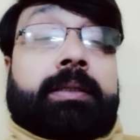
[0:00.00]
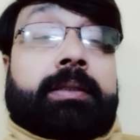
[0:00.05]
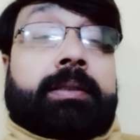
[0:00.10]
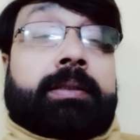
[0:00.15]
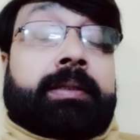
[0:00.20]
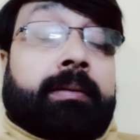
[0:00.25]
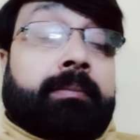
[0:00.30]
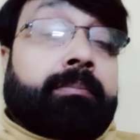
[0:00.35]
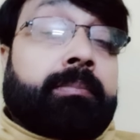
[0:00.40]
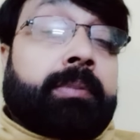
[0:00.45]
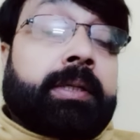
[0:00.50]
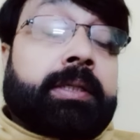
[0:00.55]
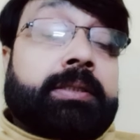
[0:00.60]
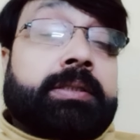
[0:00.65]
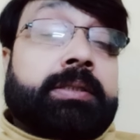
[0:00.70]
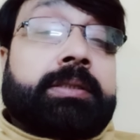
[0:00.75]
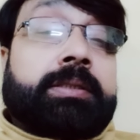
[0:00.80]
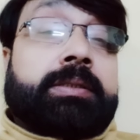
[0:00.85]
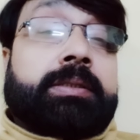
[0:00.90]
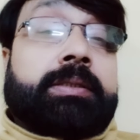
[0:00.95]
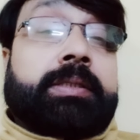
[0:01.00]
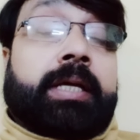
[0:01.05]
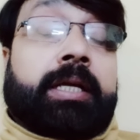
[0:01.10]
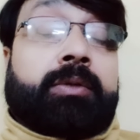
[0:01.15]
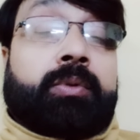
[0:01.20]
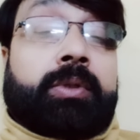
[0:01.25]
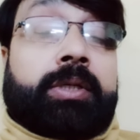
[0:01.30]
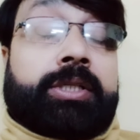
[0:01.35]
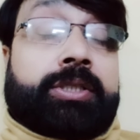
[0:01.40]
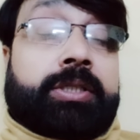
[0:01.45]
numbers
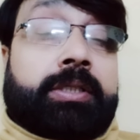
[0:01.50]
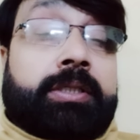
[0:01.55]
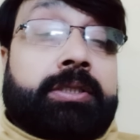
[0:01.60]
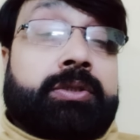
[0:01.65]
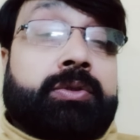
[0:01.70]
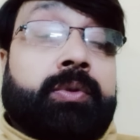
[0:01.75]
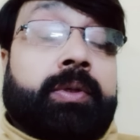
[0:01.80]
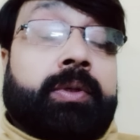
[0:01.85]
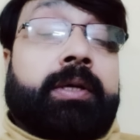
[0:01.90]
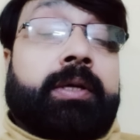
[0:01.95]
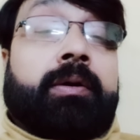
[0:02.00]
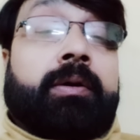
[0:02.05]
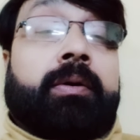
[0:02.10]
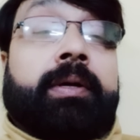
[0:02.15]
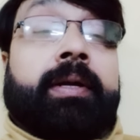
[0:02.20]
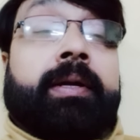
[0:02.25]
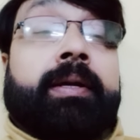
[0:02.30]
calculation is going on